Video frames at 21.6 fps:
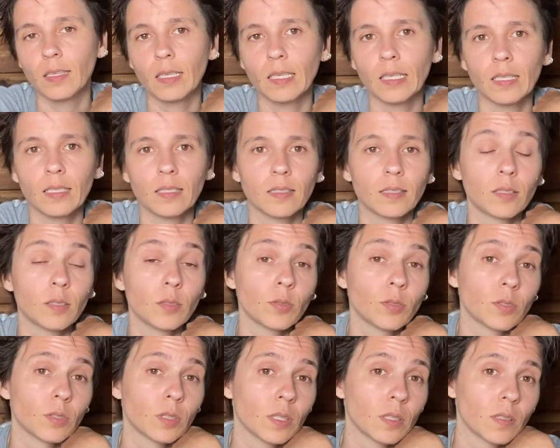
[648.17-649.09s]
And it's
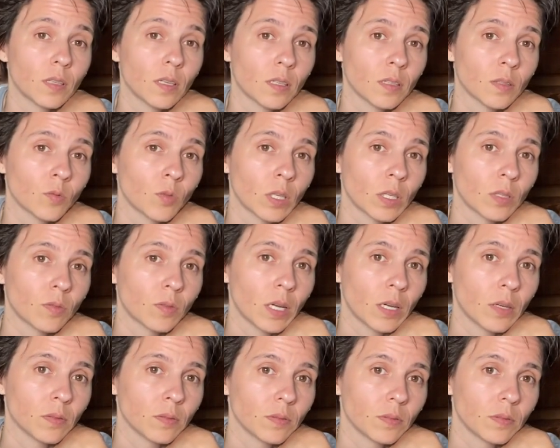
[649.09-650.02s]
usually the other way
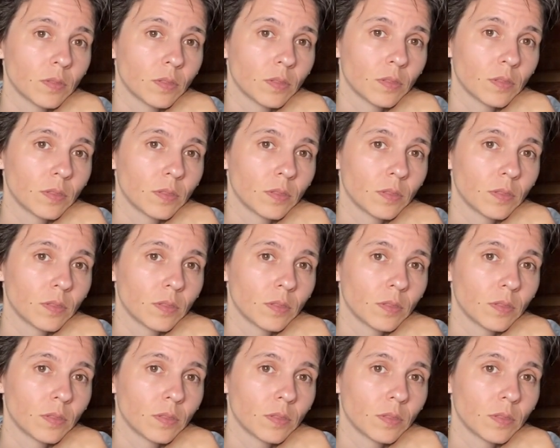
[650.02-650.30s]
around.